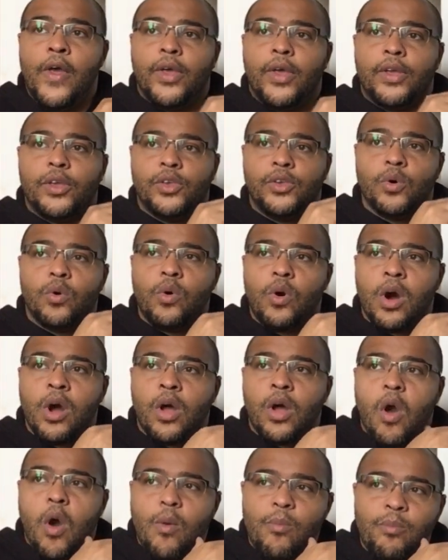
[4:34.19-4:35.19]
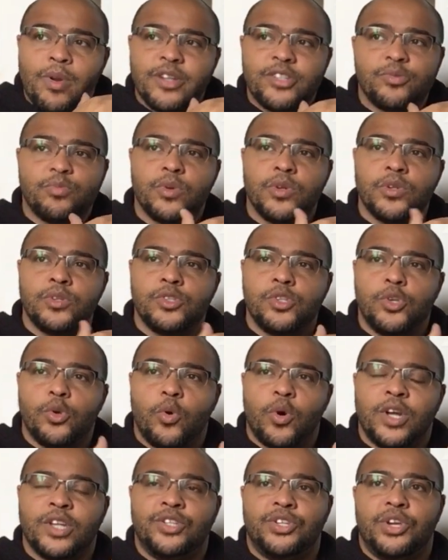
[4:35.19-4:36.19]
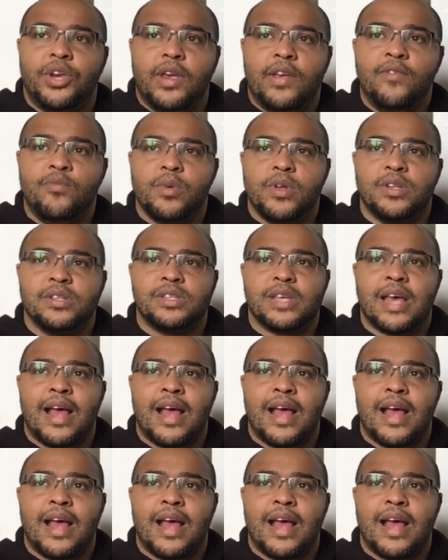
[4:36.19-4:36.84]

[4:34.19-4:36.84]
Your accomplishments, your achievements,